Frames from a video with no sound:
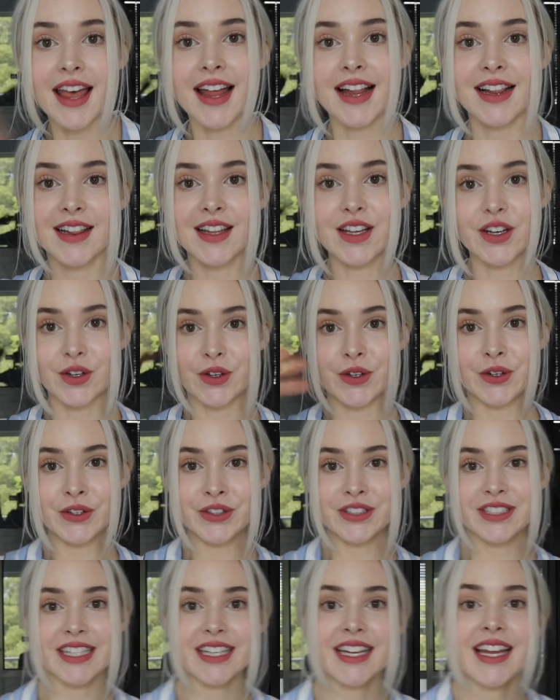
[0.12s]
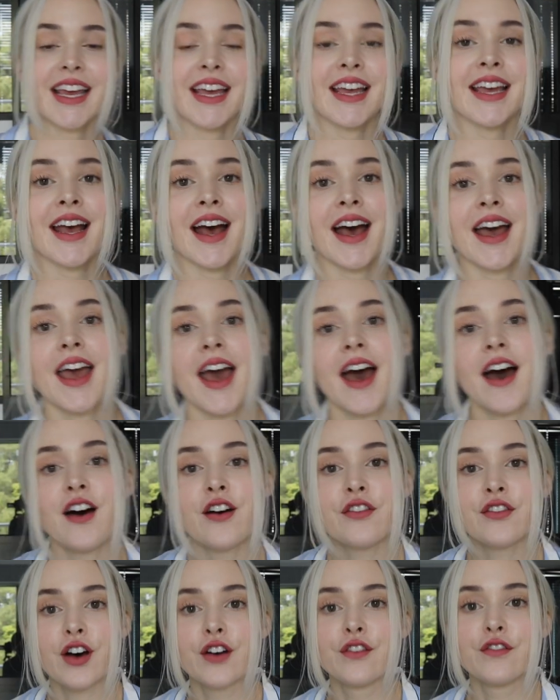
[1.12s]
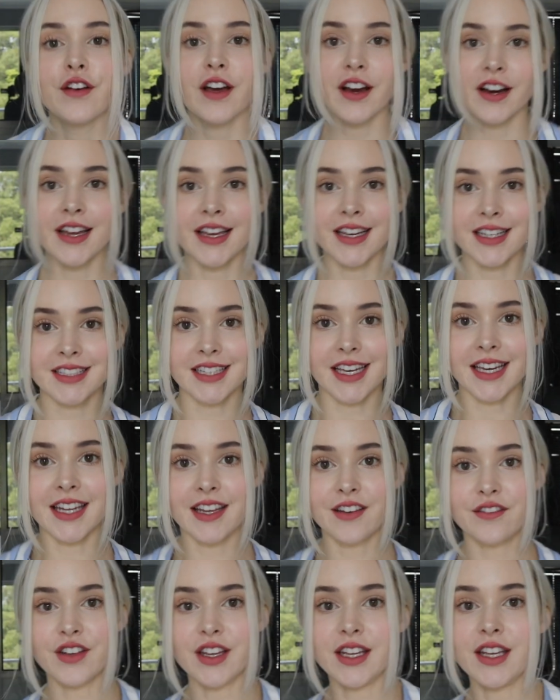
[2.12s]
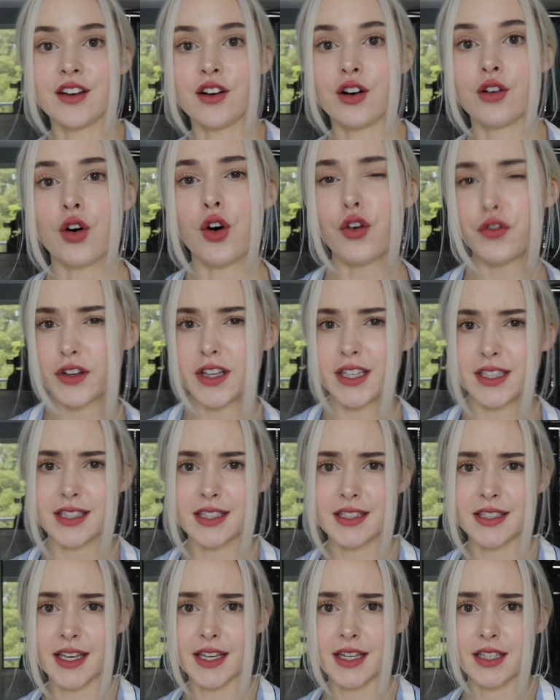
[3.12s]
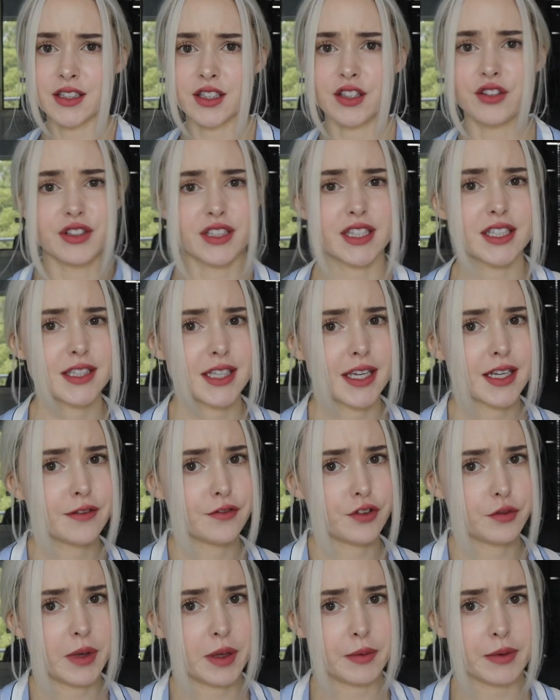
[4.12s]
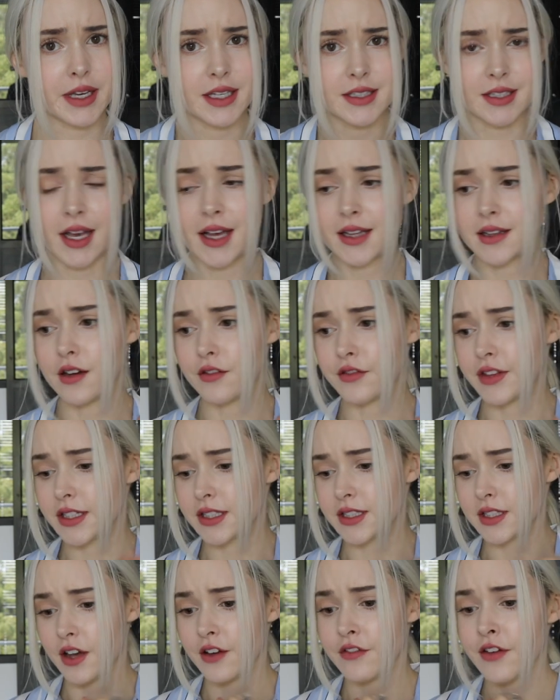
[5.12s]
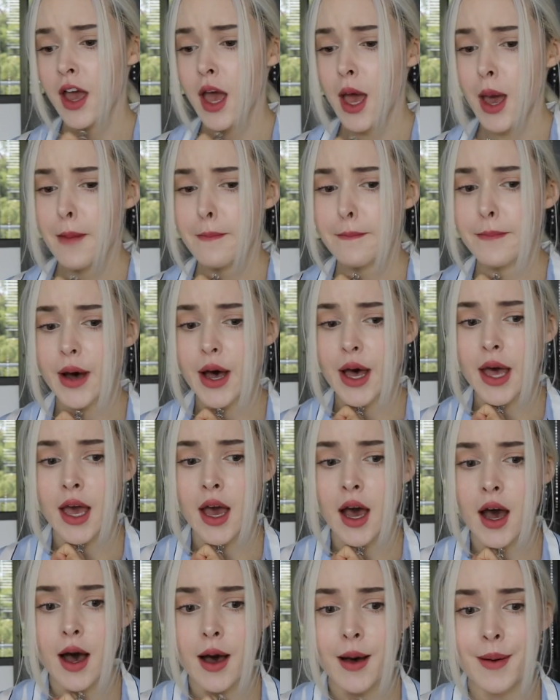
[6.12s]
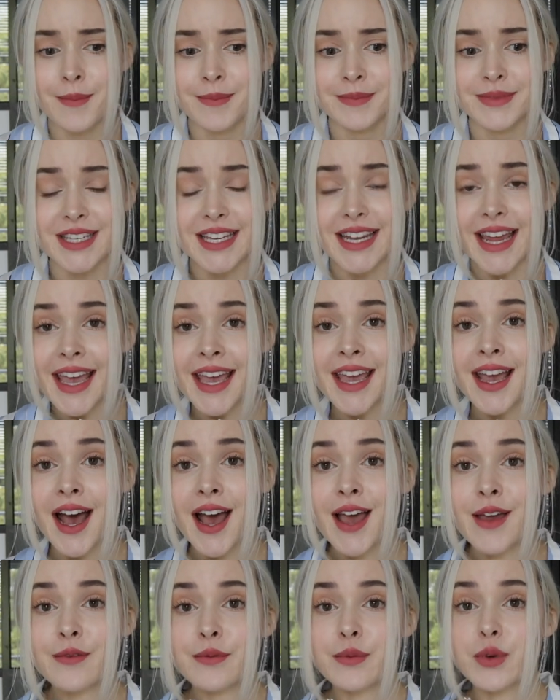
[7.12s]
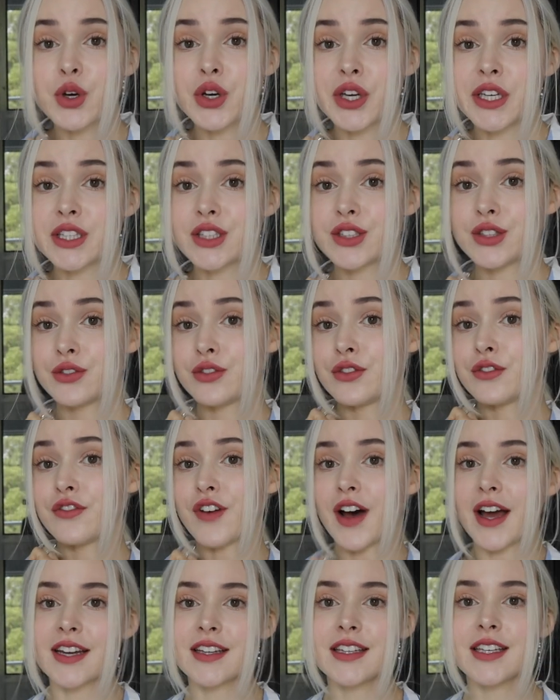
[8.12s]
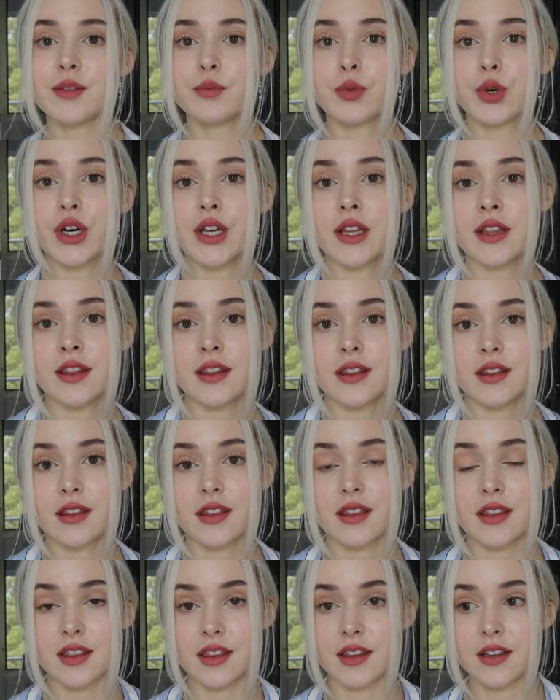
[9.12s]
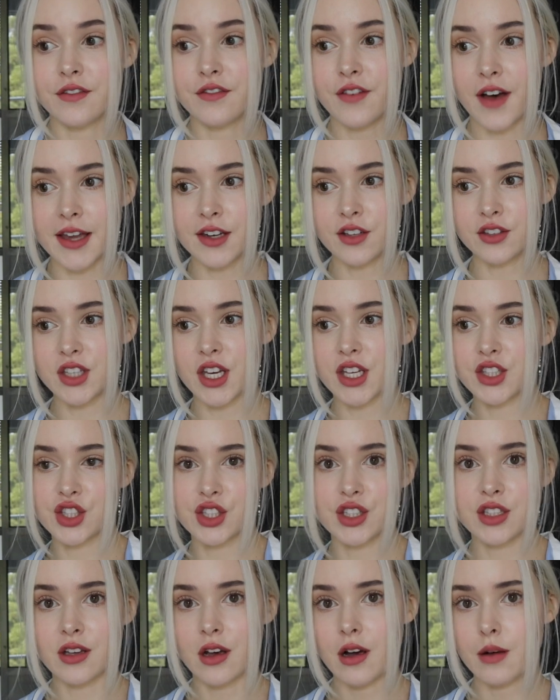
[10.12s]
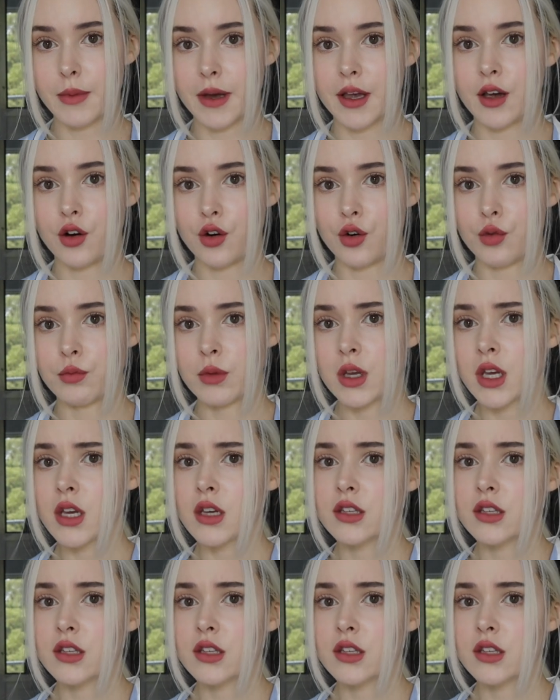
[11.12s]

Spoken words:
Hello, today I have a very exciting video. Hopefully it's exciting to you. It's exciting for me because I love this stuff. But today I'm going to finally put the final touches on my home.